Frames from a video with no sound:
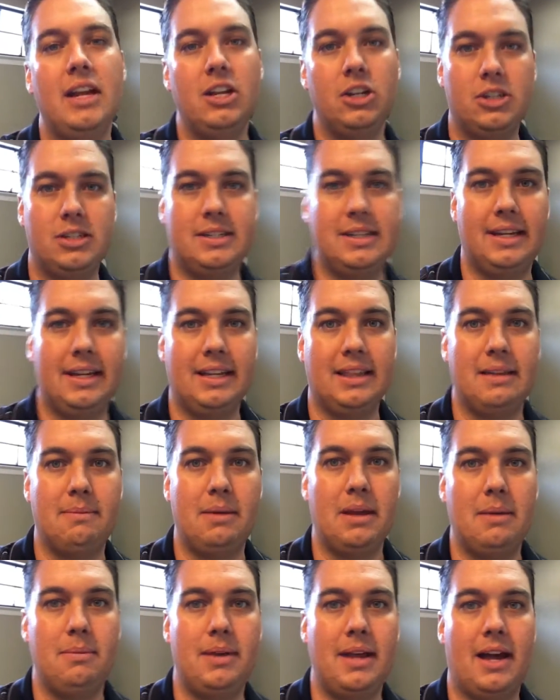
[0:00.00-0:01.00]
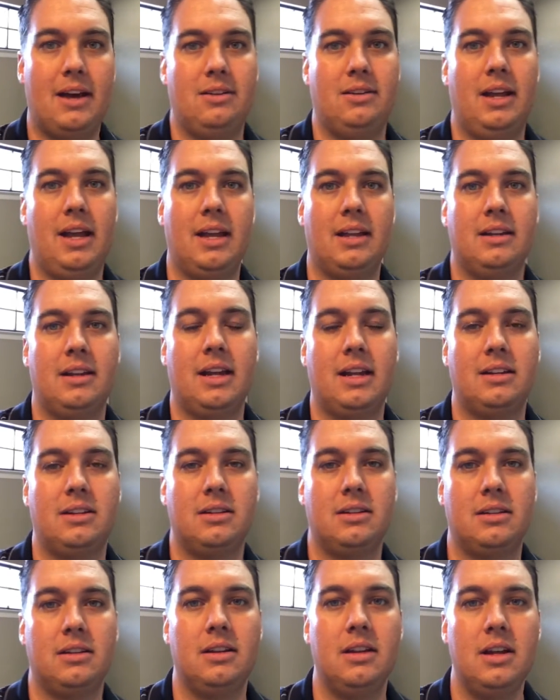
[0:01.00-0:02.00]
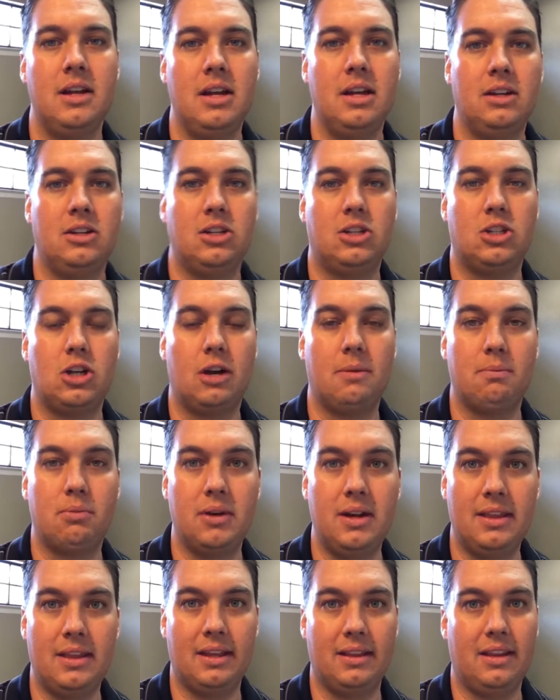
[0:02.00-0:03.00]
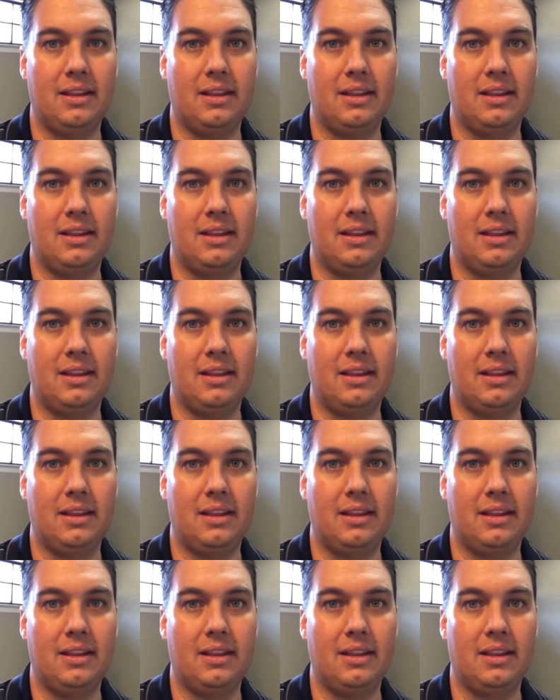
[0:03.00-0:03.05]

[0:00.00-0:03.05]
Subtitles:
just to get the baby out and to start breathing.